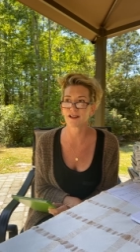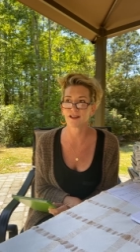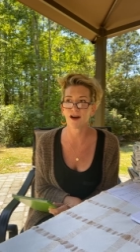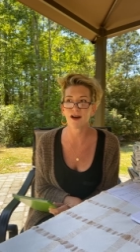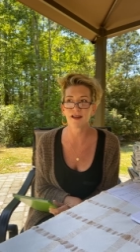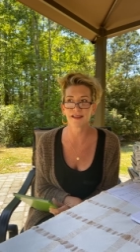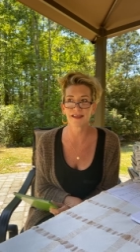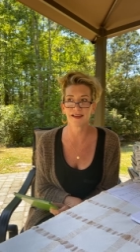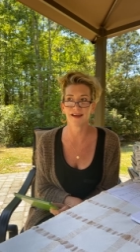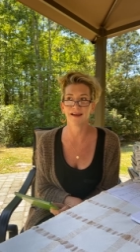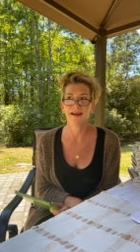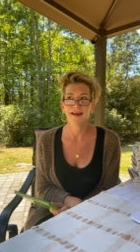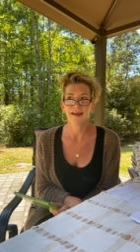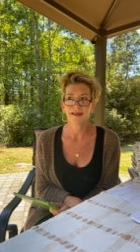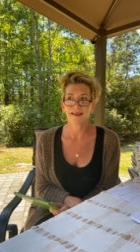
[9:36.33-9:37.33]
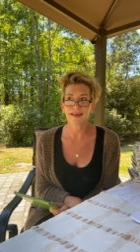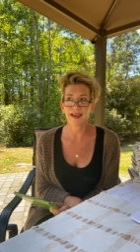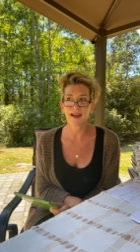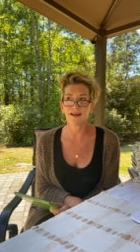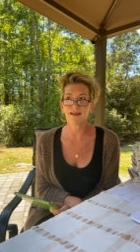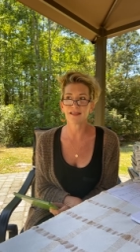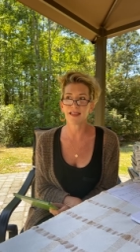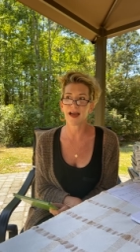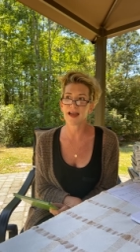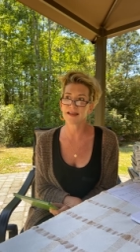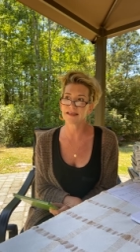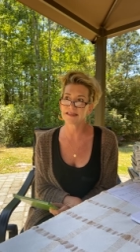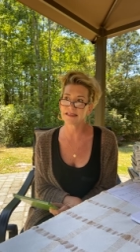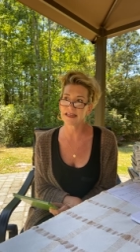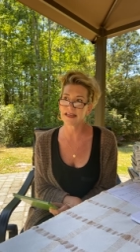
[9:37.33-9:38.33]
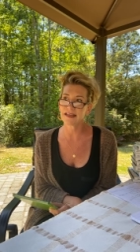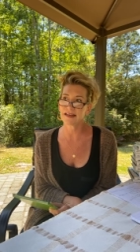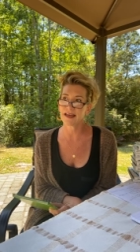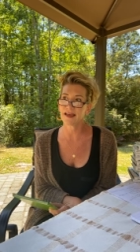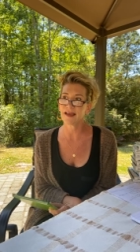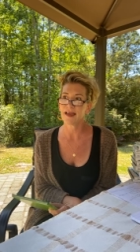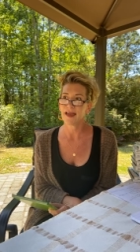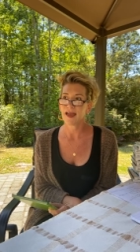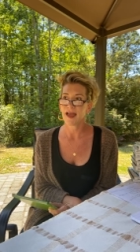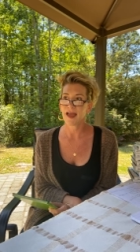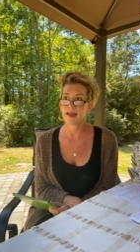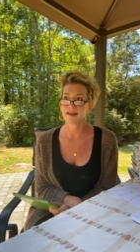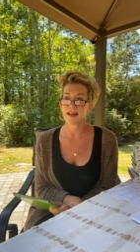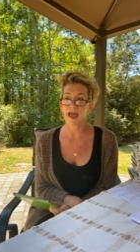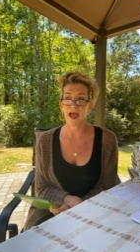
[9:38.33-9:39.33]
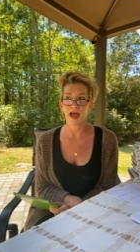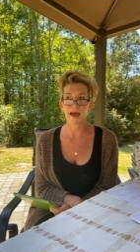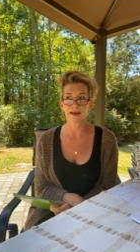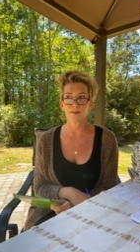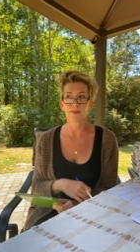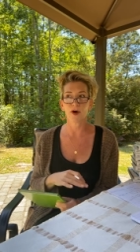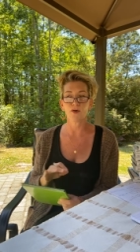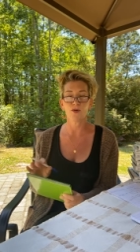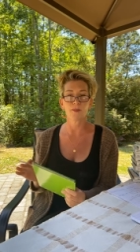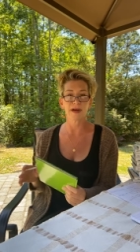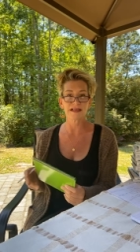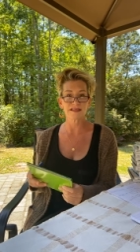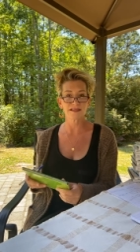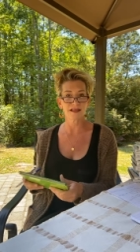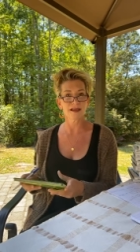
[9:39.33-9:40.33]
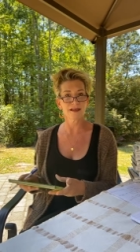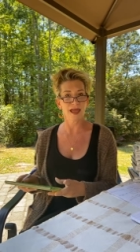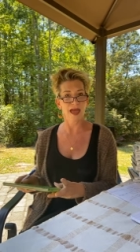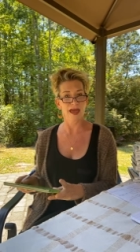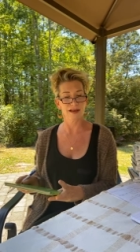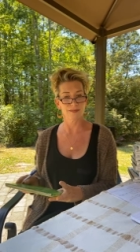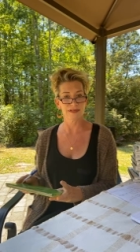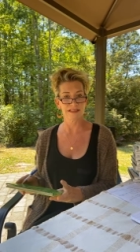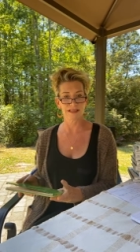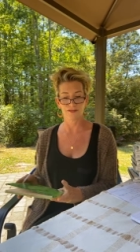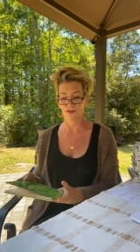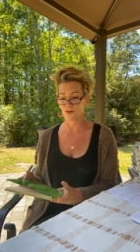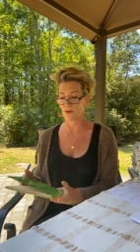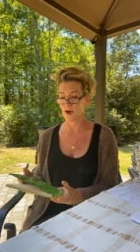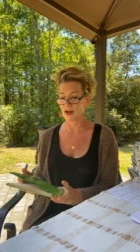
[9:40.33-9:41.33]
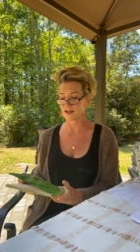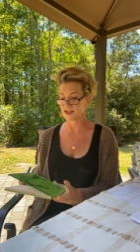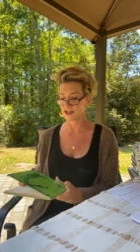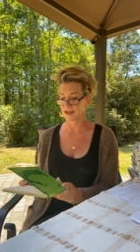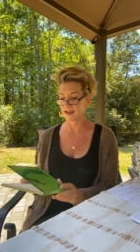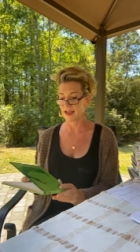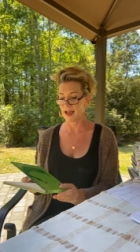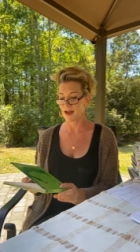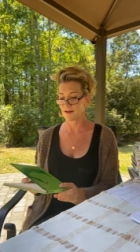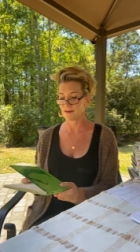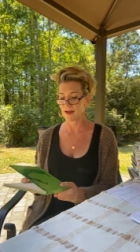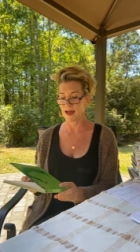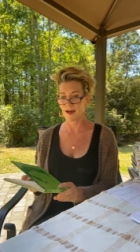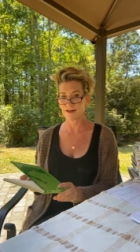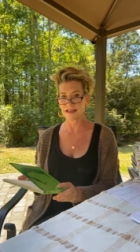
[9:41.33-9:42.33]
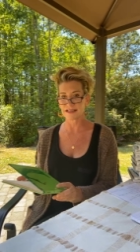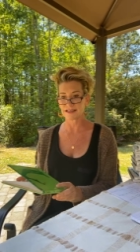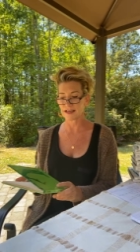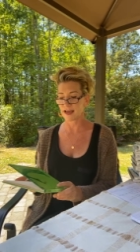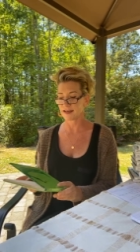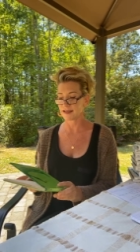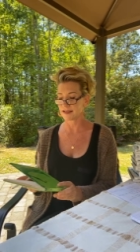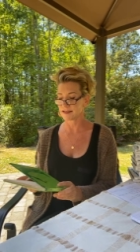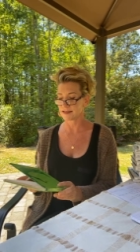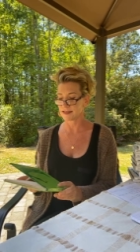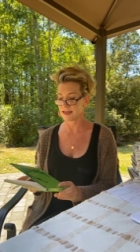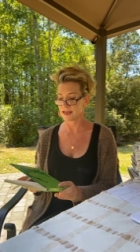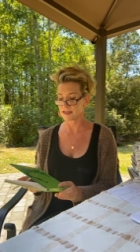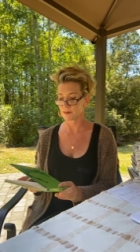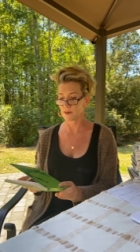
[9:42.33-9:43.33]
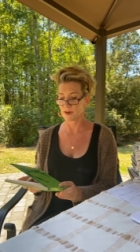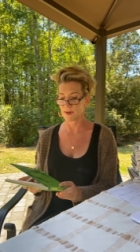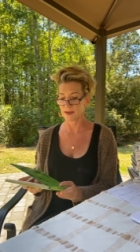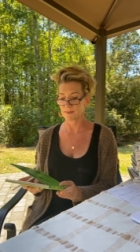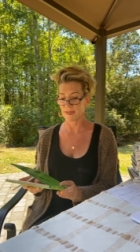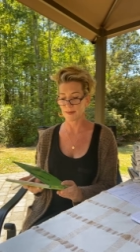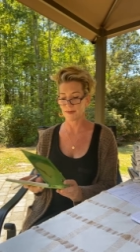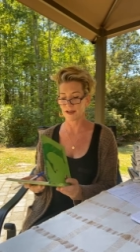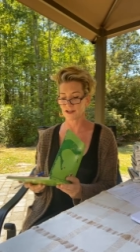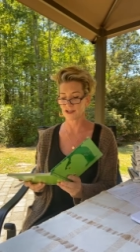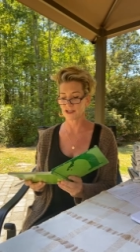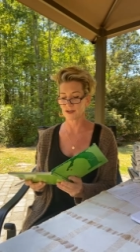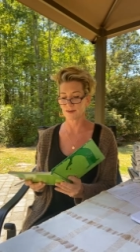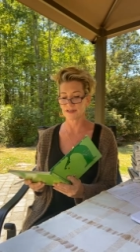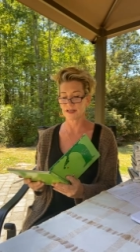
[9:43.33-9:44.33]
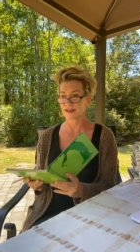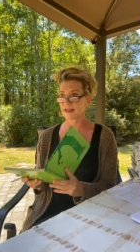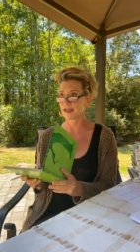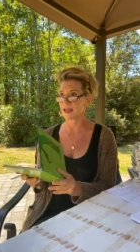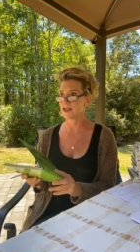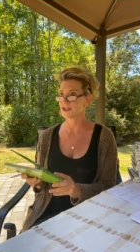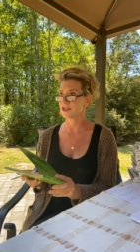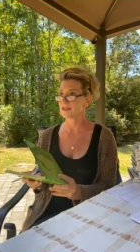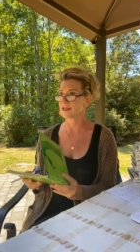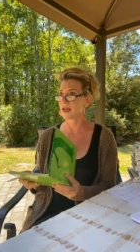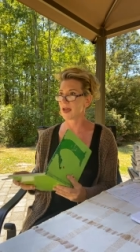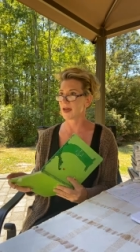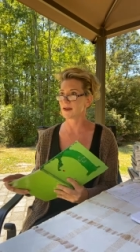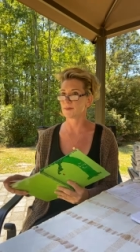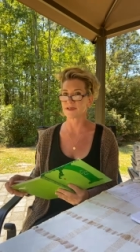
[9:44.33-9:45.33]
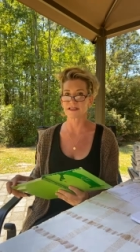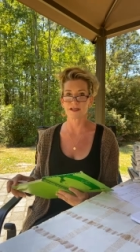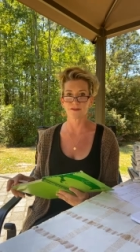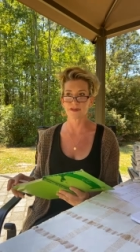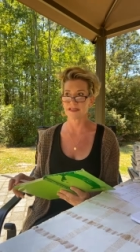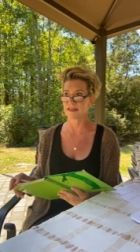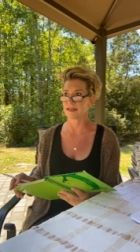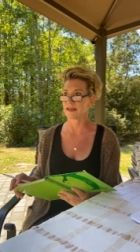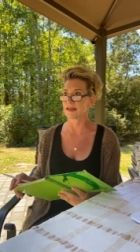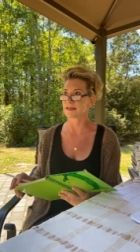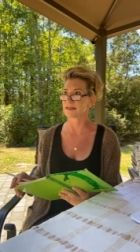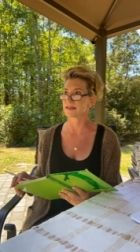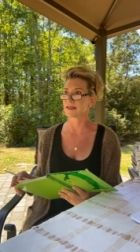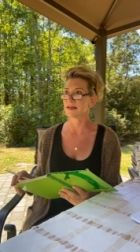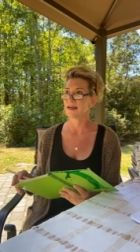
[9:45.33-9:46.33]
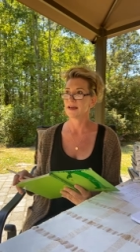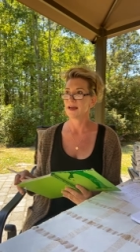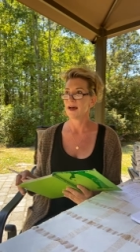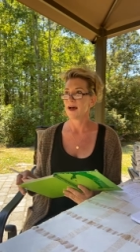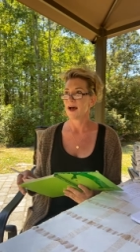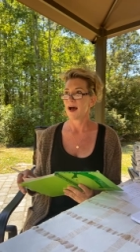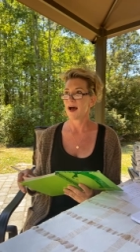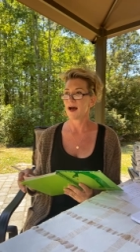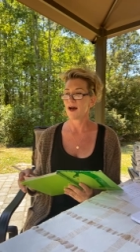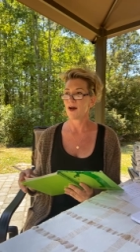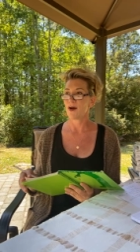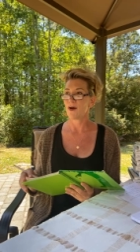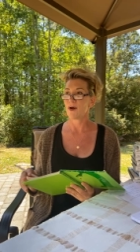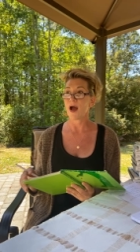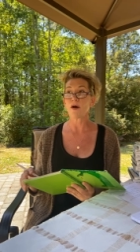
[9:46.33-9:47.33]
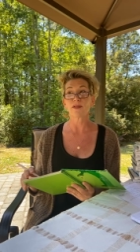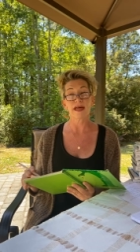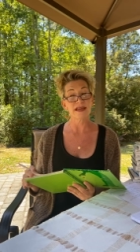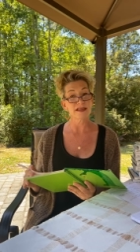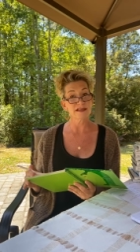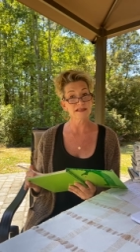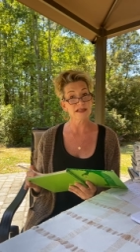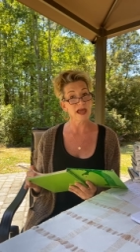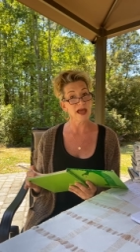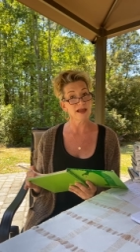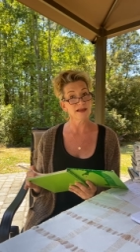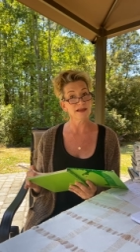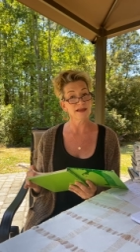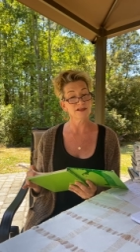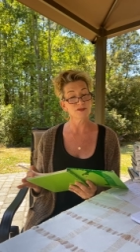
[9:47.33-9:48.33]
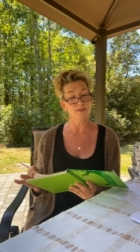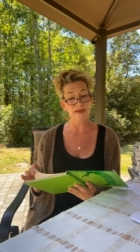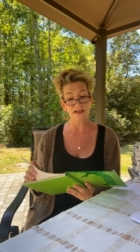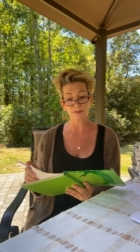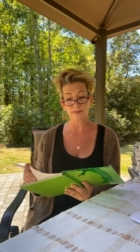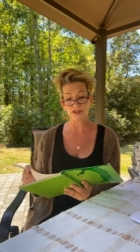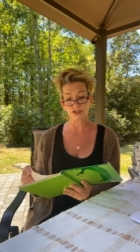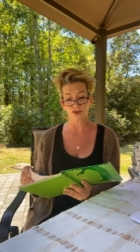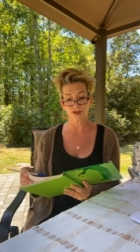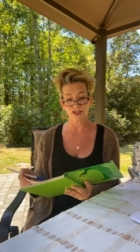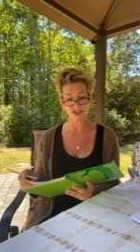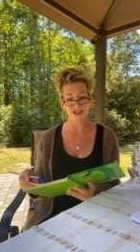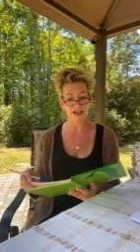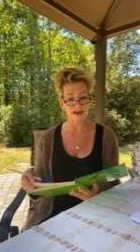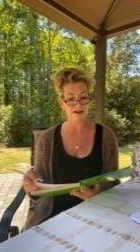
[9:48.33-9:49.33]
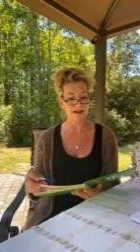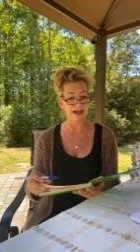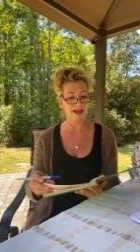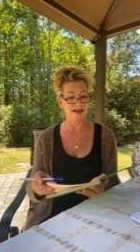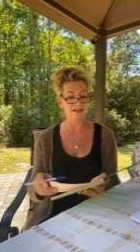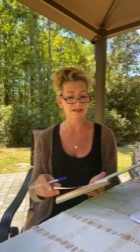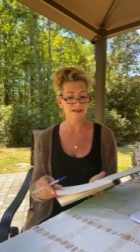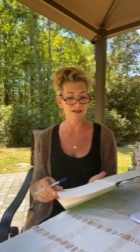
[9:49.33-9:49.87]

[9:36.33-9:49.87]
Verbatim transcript: Claudia, Caroline, Tina, and Adam. Oh, my son Adam is even watching. How, how exciting is this? Well, I, maybe I should do a dedication to Adam as I read this. Oh, a oh, like and tag and make, be sure to share, guys.